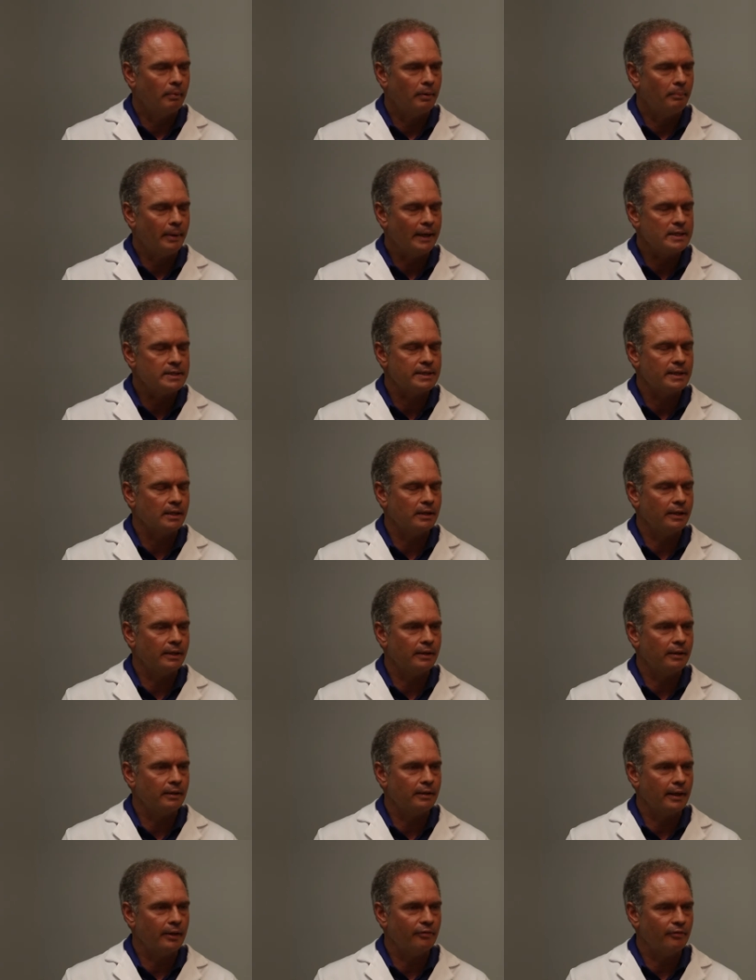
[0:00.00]
Basically,
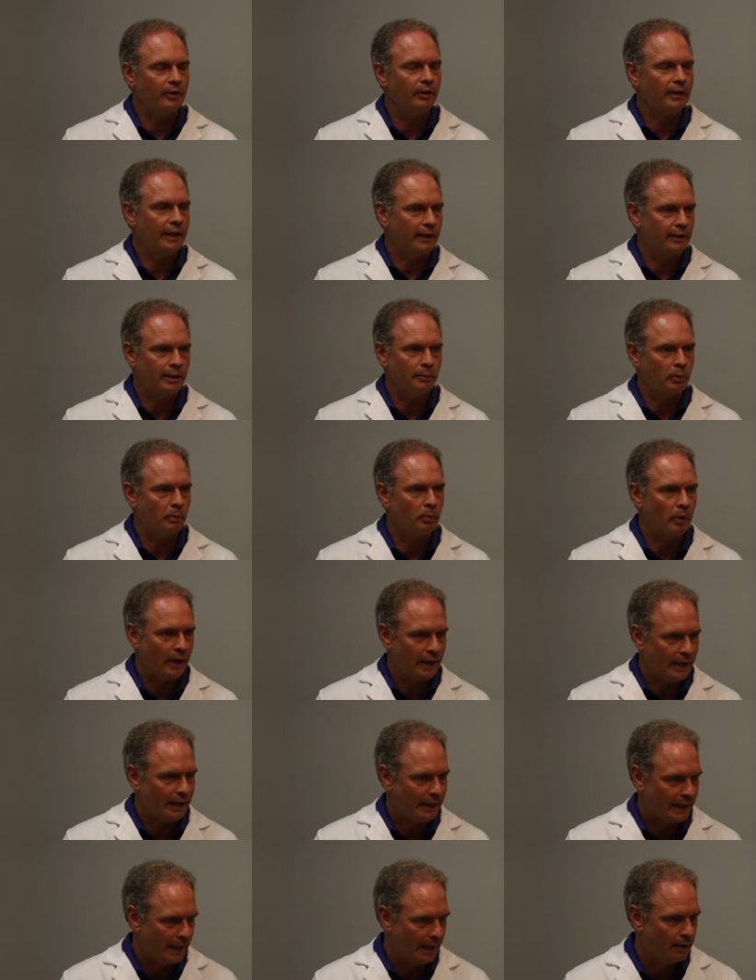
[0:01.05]
they felt like they were
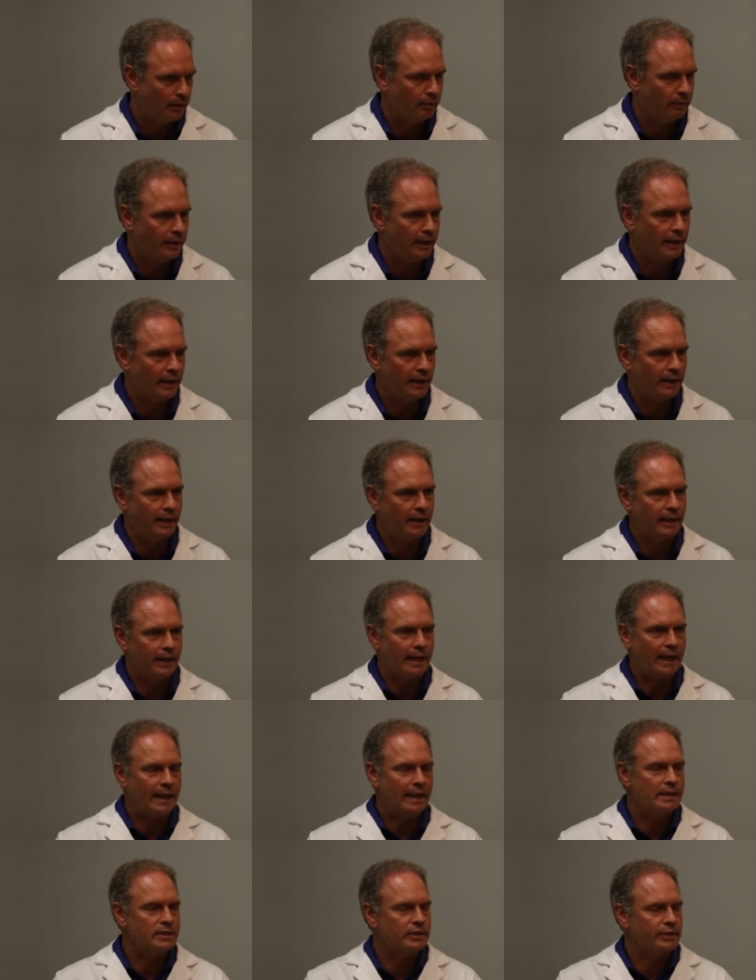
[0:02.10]
breaking down. And
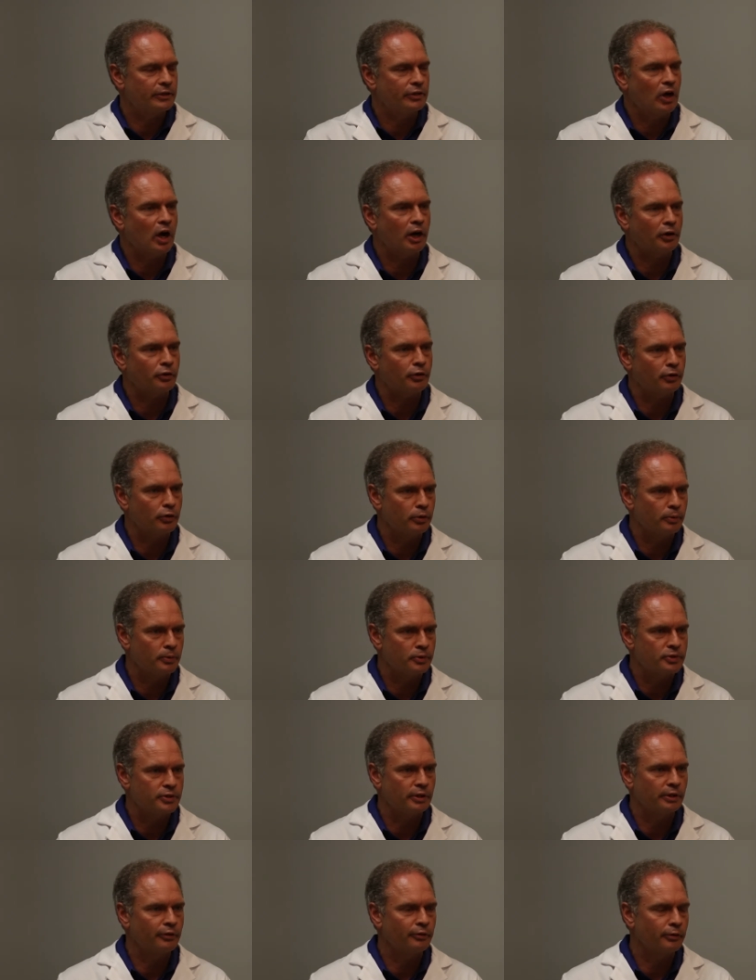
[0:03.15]
as a doctor who
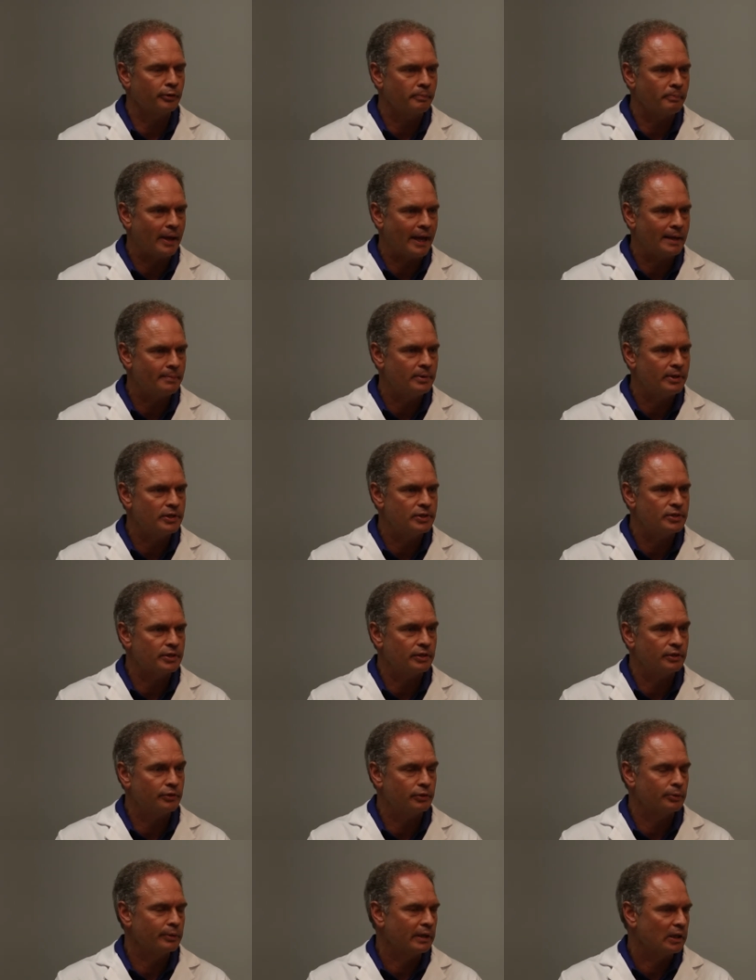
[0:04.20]
was delivering babies
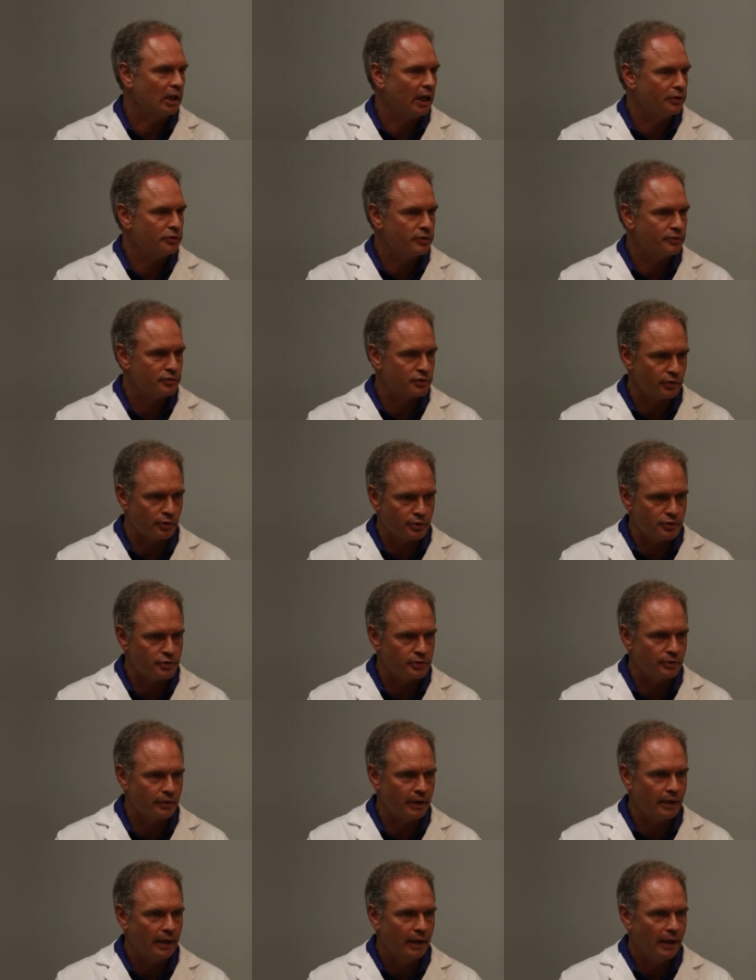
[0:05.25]
and doing lots of
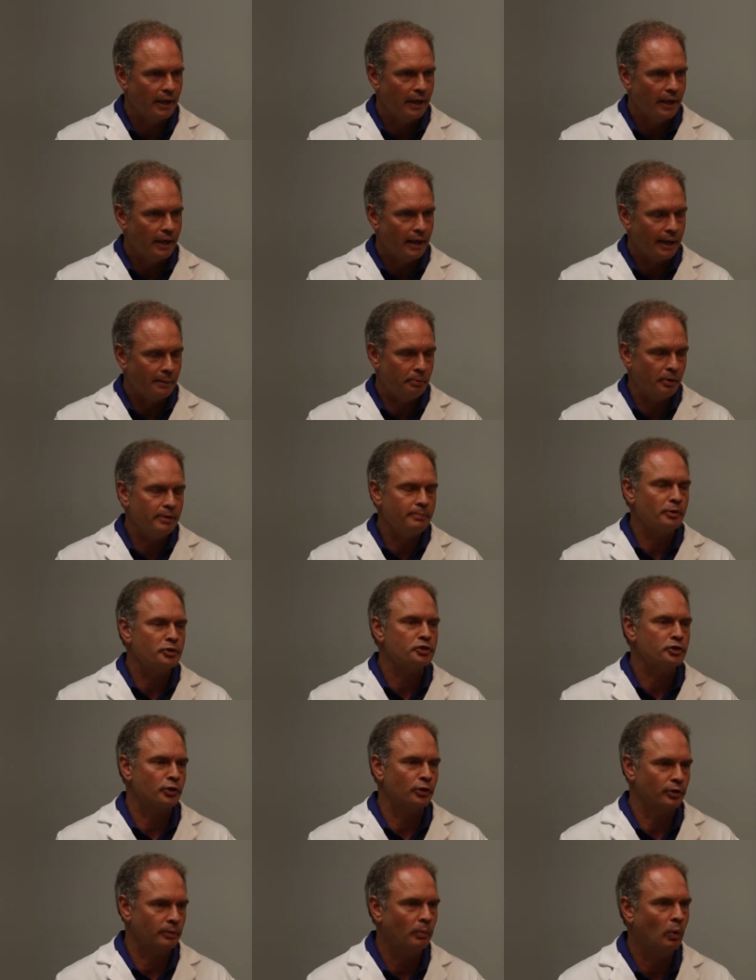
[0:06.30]
surgery, I pretty much
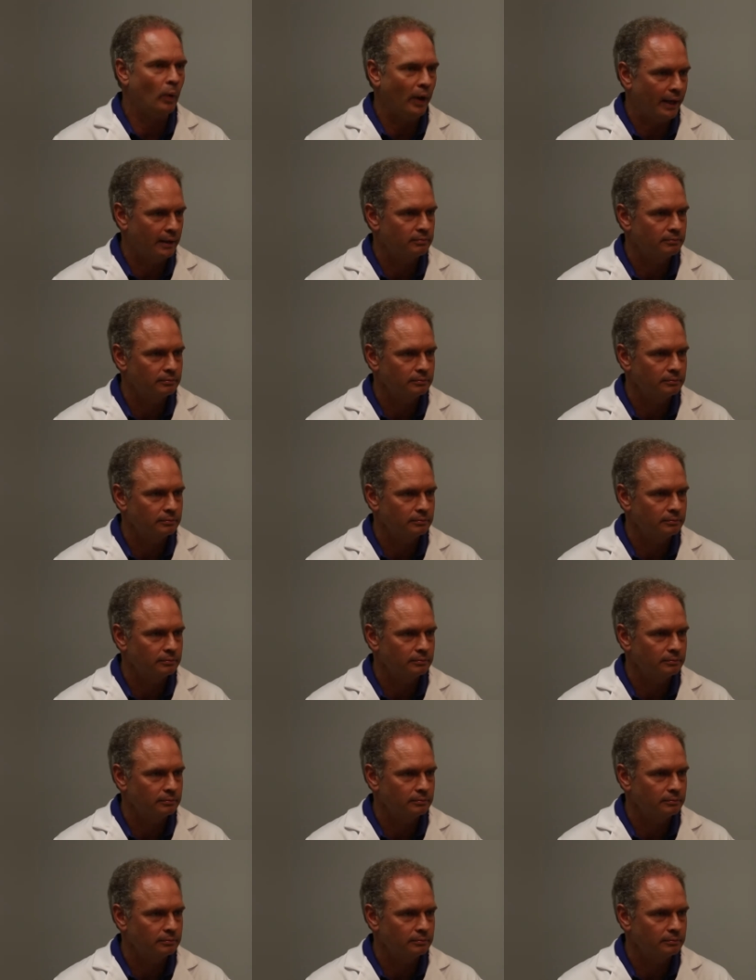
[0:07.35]
turned them away.